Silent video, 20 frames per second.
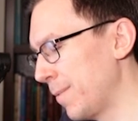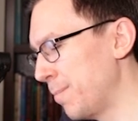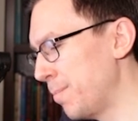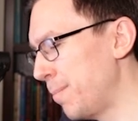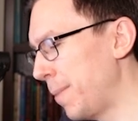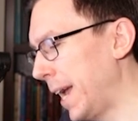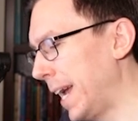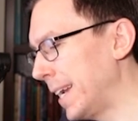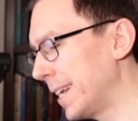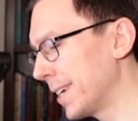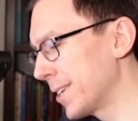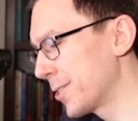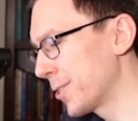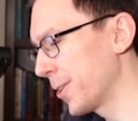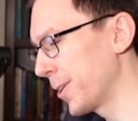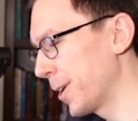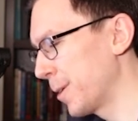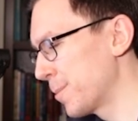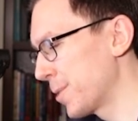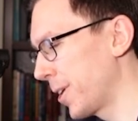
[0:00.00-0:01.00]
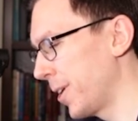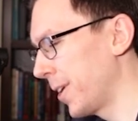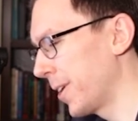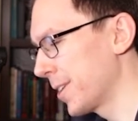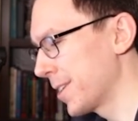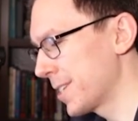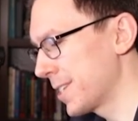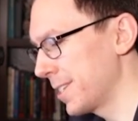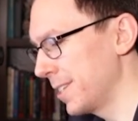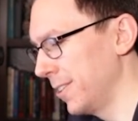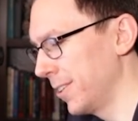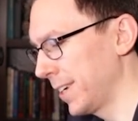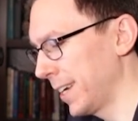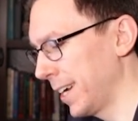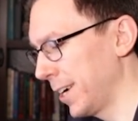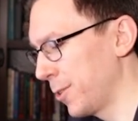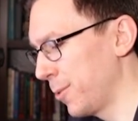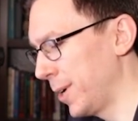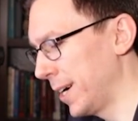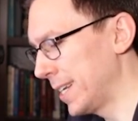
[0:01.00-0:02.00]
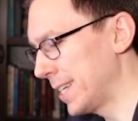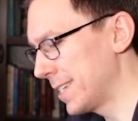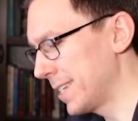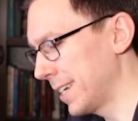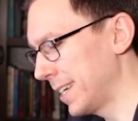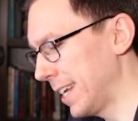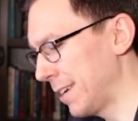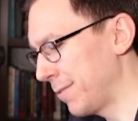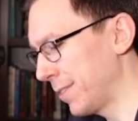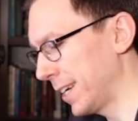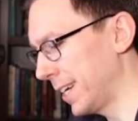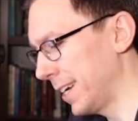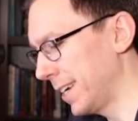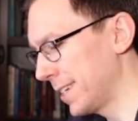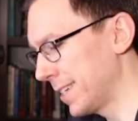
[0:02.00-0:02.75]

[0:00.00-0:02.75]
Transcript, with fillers: beta terms are looking quite significant.